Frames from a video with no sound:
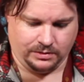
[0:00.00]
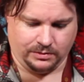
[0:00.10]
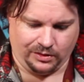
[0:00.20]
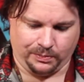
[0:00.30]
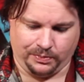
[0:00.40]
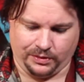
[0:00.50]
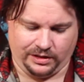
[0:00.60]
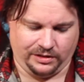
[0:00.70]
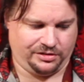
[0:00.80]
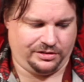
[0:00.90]
Got to put
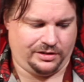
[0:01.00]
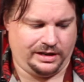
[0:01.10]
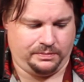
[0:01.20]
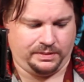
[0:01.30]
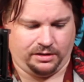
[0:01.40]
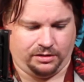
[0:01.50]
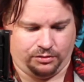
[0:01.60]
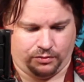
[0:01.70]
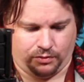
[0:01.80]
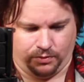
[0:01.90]
these slide pins
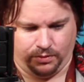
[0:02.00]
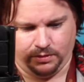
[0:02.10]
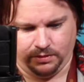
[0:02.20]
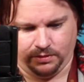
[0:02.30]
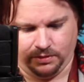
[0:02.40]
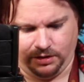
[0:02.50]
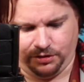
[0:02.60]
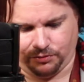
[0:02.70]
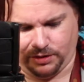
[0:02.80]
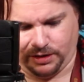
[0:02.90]
through. This is
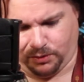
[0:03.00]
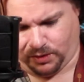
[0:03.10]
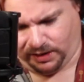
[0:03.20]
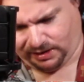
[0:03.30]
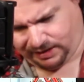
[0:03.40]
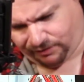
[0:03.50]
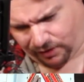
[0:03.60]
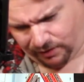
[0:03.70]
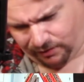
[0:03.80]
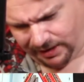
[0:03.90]
really quite clever.
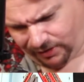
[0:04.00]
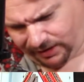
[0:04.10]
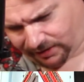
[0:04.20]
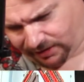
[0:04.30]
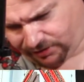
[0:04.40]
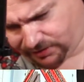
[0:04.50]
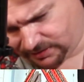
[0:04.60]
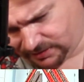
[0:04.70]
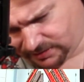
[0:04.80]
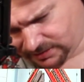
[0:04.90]
I really like this.
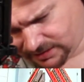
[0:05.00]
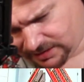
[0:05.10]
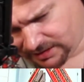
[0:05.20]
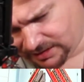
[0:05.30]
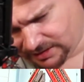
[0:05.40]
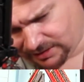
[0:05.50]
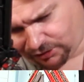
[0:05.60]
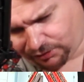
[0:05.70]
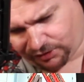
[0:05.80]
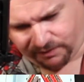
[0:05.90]

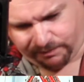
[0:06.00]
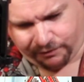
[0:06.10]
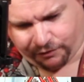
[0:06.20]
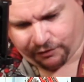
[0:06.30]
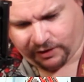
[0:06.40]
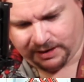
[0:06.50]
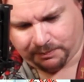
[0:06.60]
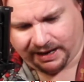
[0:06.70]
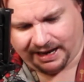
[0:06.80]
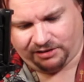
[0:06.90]
This was a
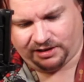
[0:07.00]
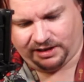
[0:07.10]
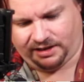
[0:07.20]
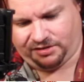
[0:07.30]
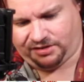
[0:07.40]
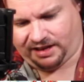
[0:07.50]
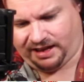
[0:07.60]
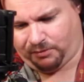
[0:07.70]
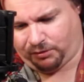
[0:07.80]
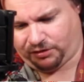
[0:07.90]
freebie, actually, this set.
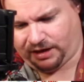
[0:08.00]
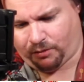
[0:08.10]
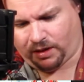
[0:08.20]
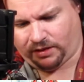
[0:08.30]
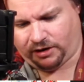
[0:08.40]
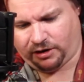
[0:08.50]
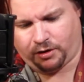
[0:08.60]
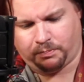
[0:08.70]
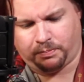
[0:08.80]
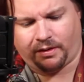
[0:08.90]
It was never one that you
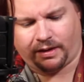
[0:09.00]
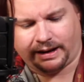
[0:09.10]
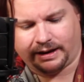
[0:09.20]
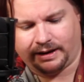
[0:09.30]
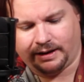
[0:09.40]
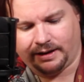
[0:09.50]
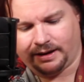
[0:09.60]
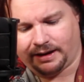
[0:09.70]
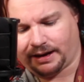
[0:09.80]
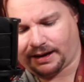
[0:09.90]
could buy.
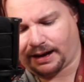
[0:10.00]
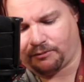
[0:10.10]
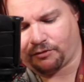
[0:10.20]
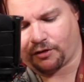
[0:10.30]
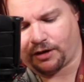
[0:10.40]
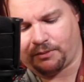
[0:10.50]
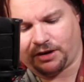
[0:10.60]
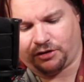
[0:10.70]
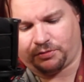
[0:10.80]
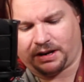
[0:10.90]
It came free when
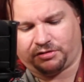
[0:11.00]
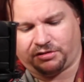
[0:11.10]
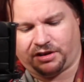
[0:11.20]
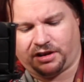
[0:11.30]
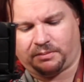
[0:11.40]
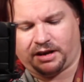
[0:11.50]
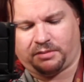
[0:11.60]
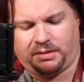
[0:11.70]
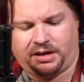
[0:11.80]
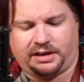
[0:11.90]
you spent a certain amount of
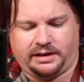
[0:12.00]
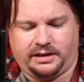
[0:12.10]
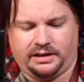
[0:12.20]
money.